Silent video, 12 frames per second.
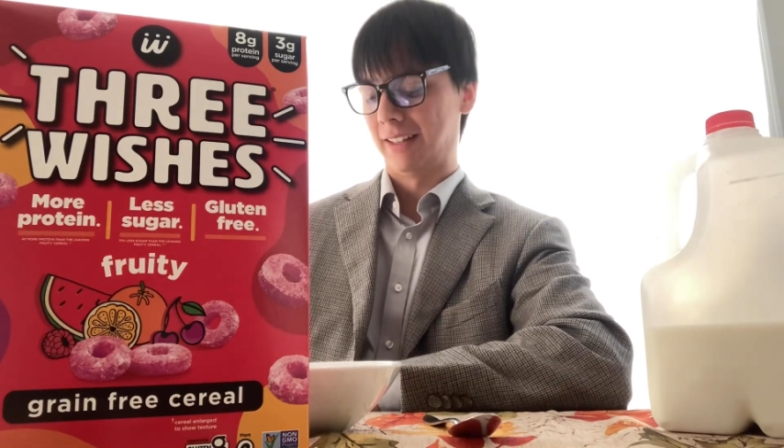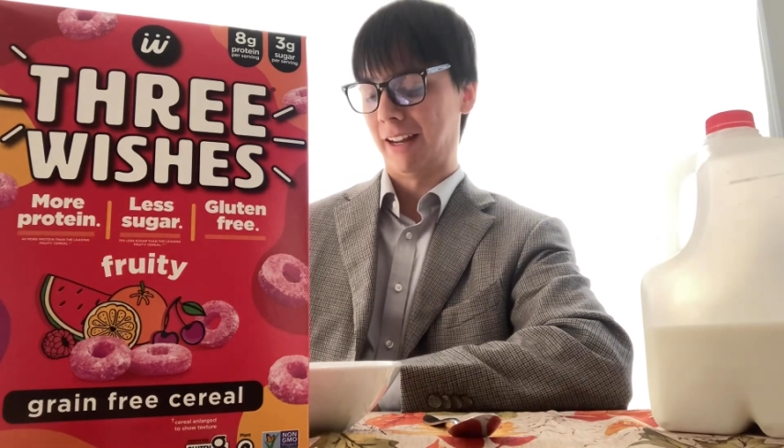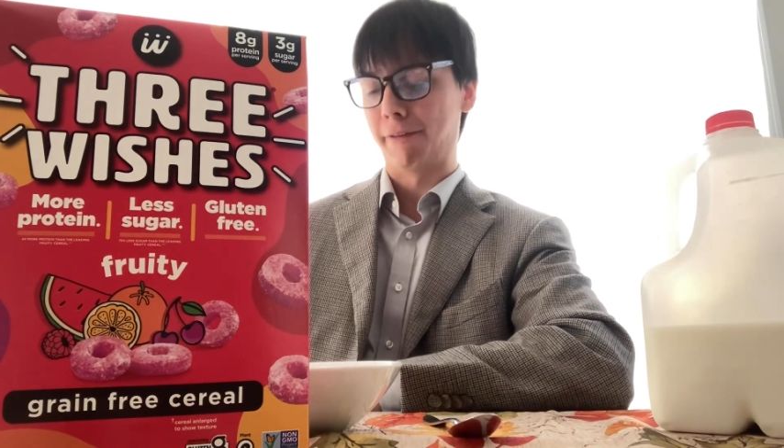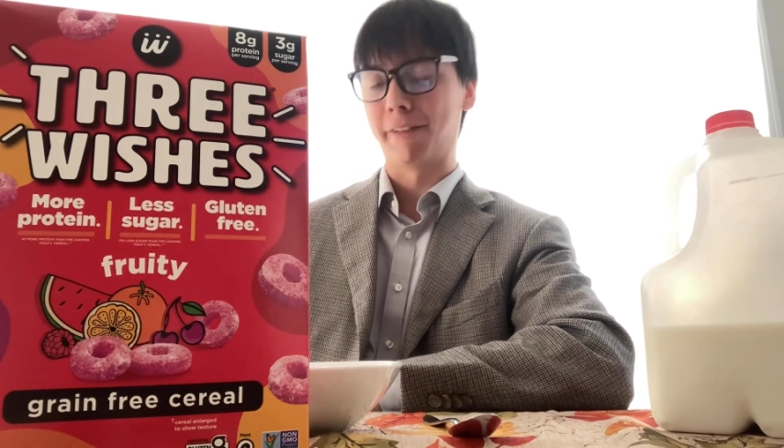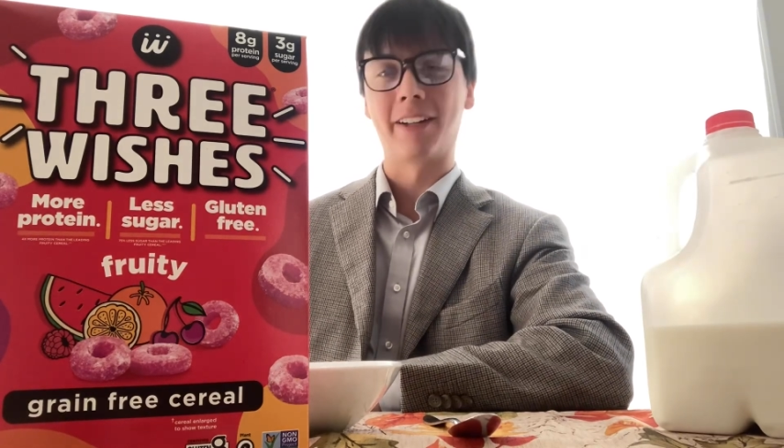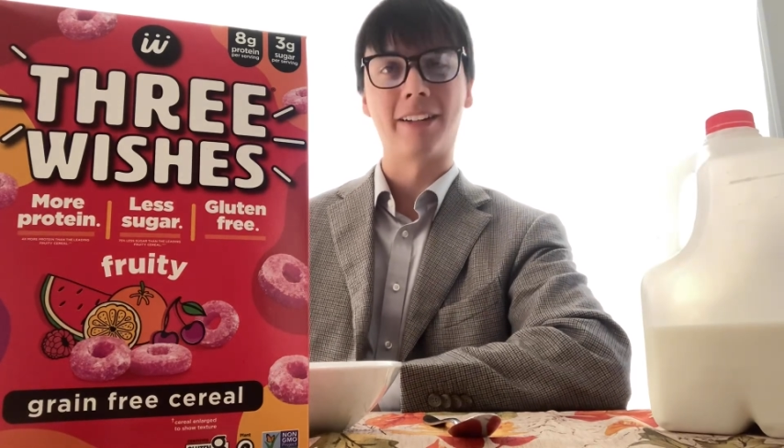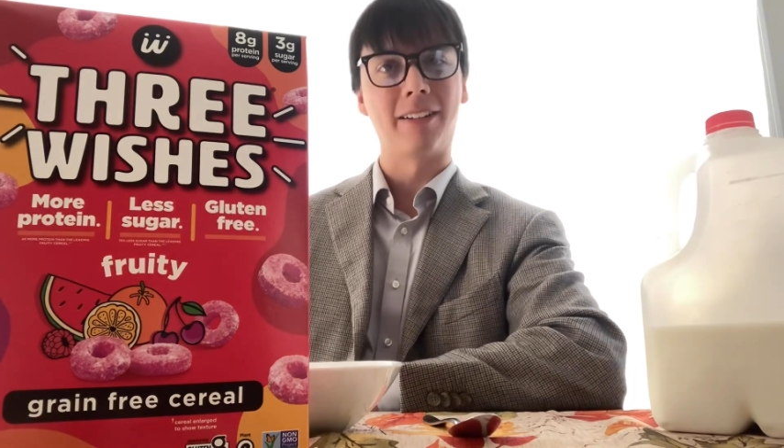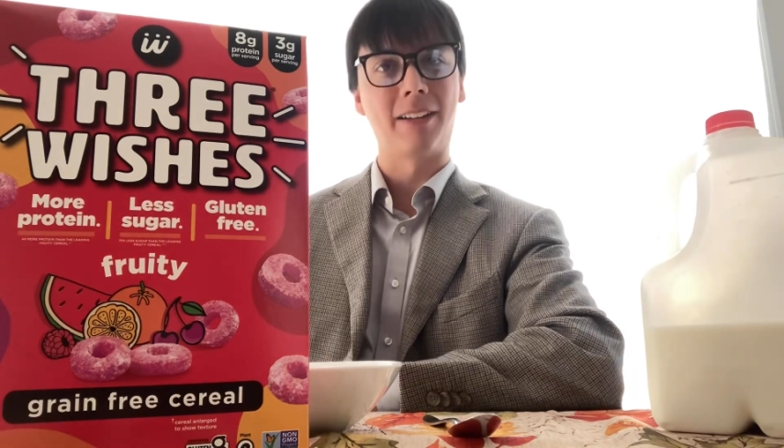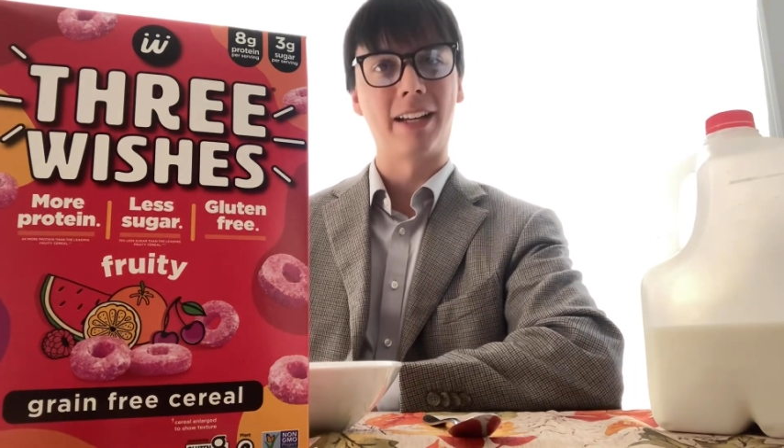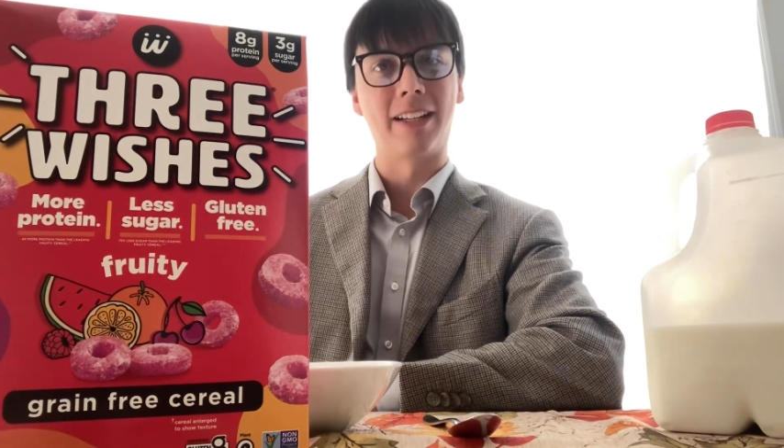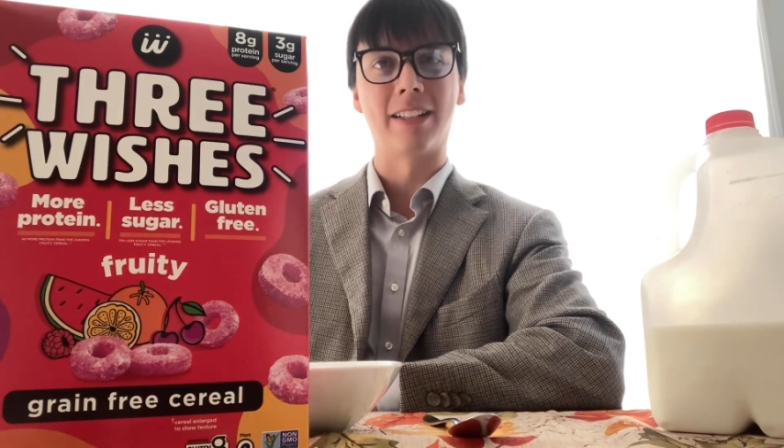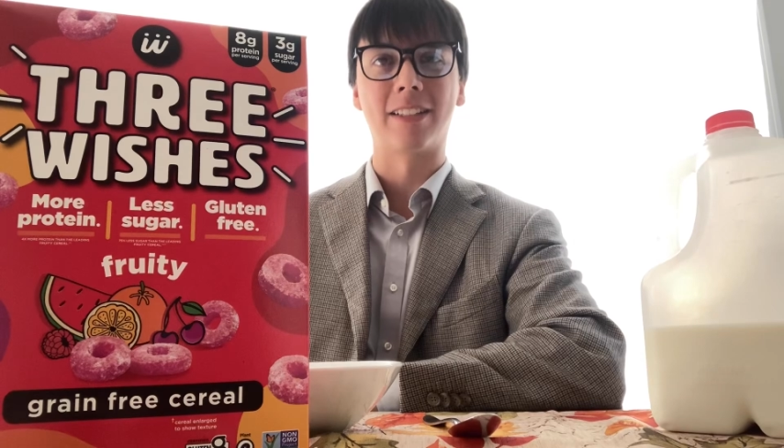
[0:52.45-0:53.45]
I figured,
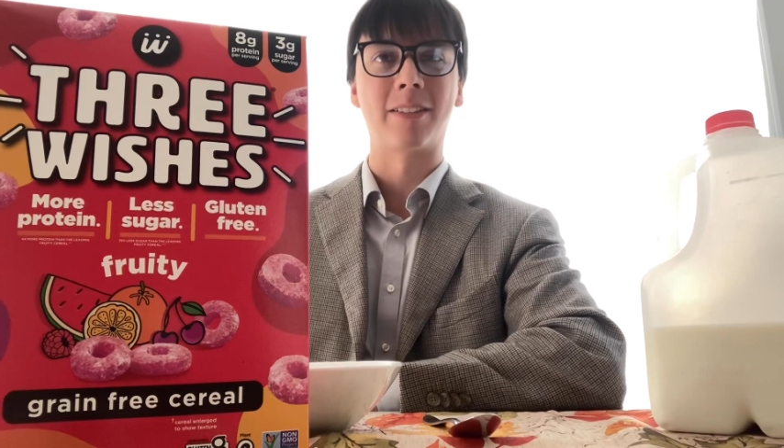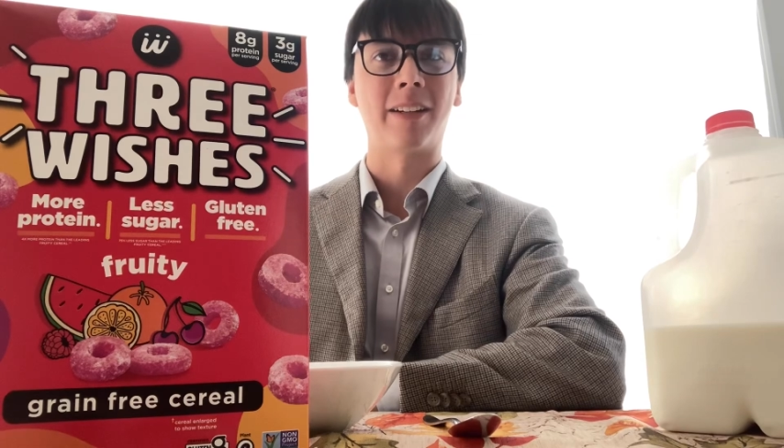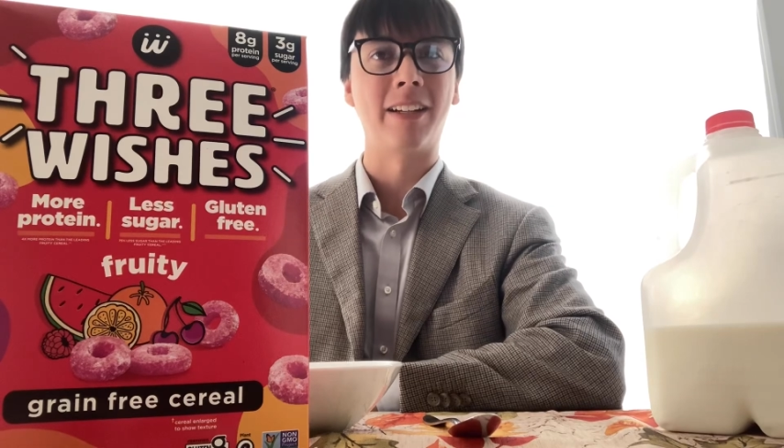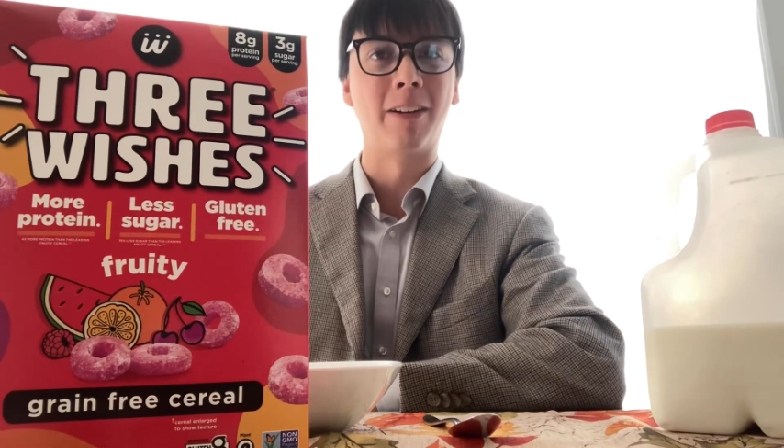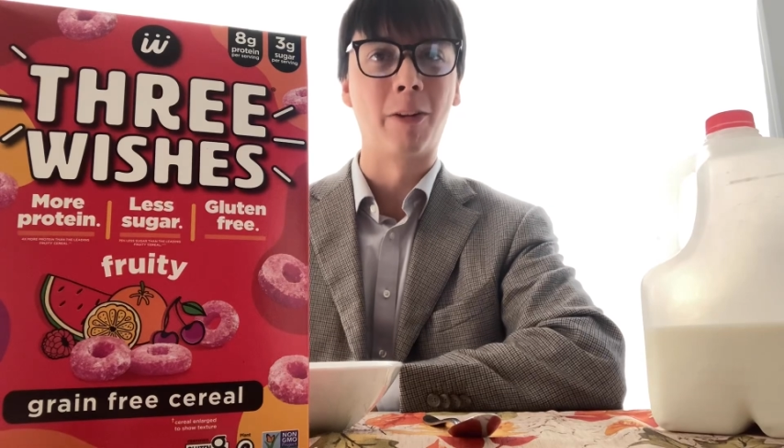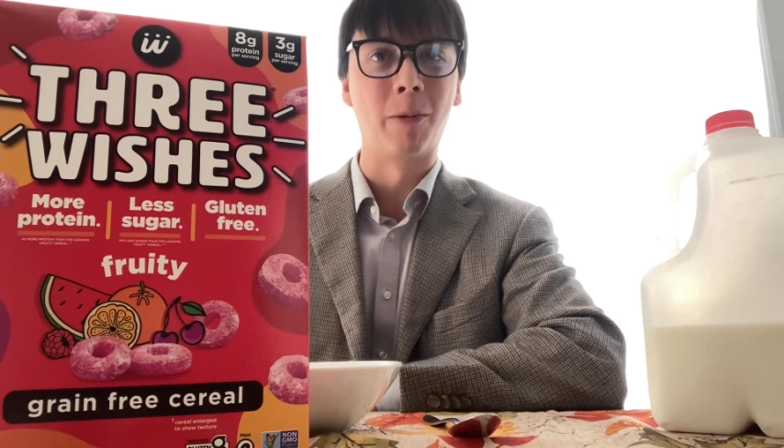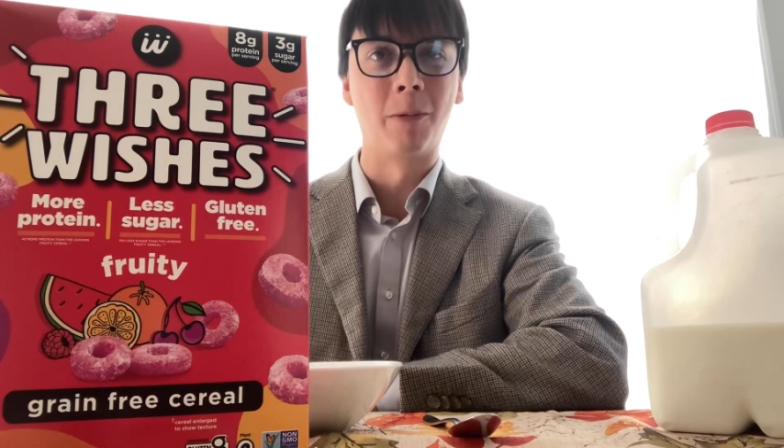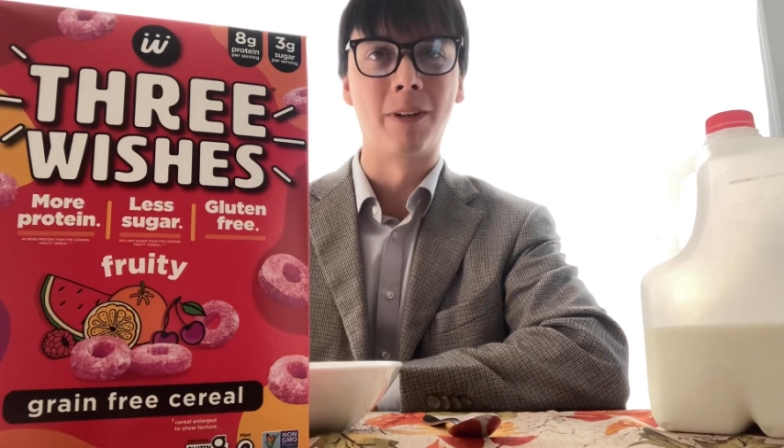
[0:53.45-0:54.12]
hey, let's try another